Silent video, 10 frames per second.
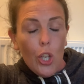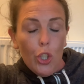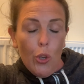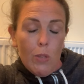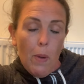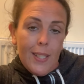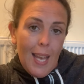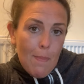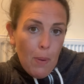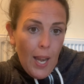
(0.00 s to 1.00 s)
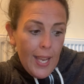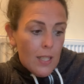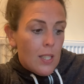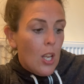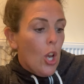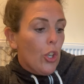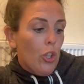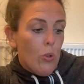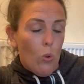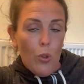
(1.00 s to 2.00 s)
Use my template,
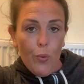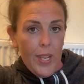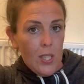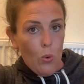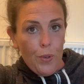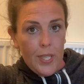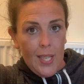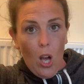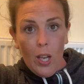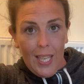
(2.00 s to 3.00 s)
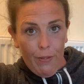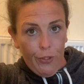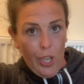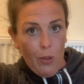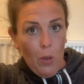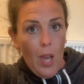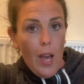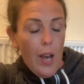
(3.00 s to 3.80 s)
use all the resources that I'll give you,